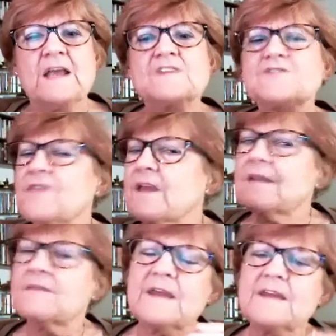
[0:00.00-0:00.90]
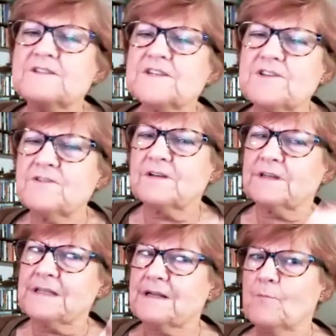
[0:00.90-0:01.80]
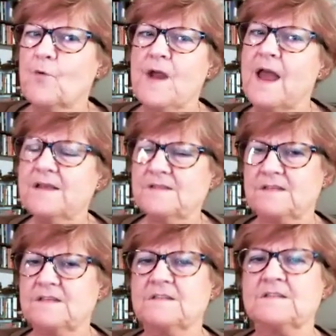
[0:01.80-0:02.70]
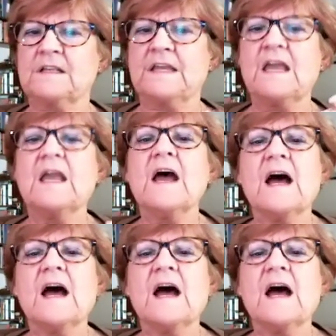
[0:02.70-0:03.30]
So they continued a little more hesitantly